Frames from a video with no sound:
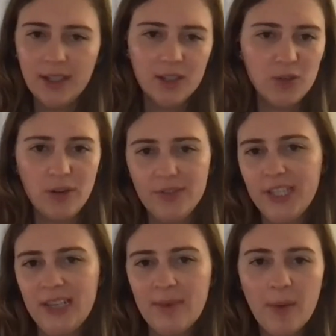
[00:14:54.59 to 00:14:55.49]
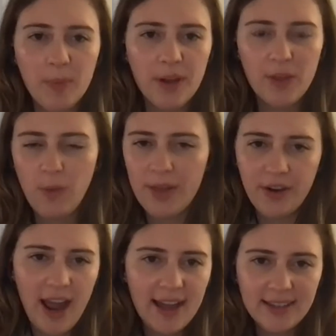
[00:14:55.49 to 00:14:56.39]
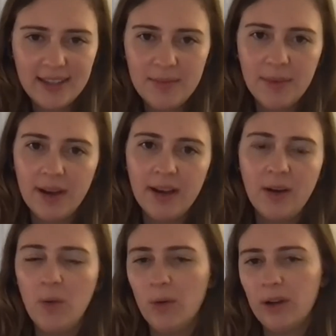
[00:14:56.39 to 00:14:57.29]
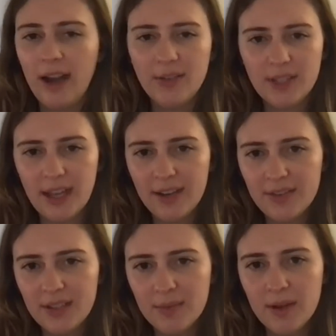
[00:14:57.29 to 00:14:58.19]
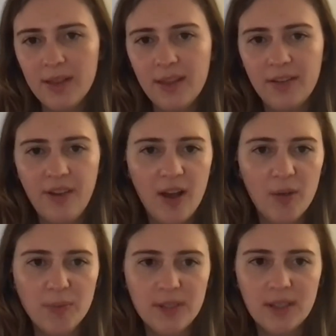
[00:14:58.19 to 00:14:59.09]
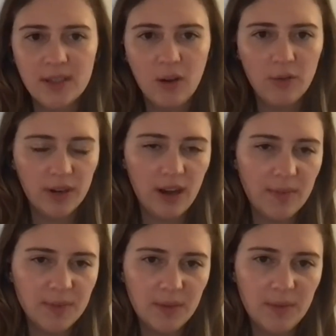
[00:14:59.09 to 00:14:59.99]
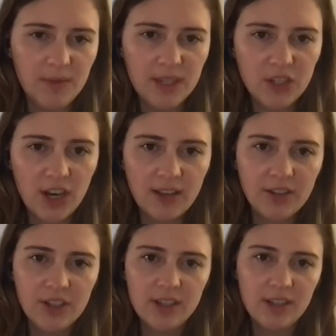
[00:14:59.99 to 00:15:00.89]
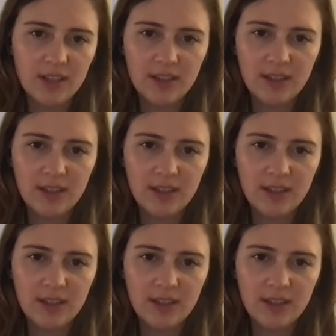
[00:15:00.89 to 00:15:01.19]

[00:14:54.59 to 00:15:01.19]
sort of team up with whether at Symba or outside of Symba that have helped overcome some of these challenges?